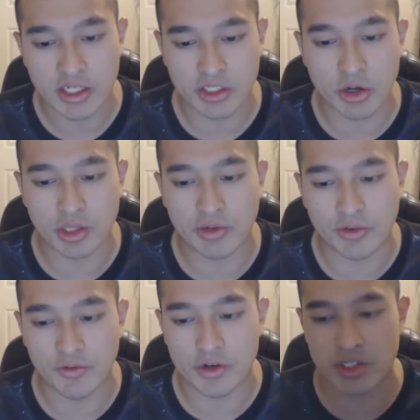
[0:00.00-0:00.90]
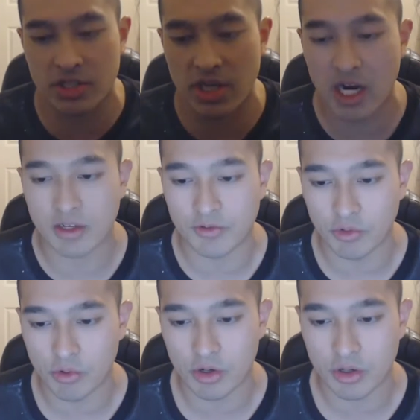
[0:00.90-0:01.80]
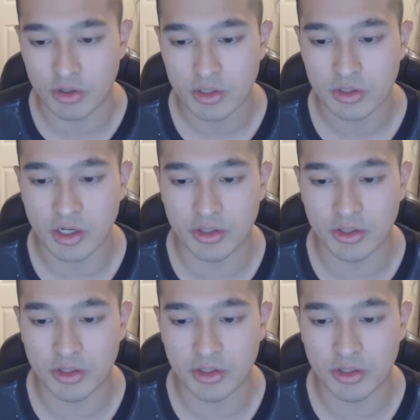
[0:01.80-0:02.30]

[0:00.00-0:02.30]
is called the reverse side of the world,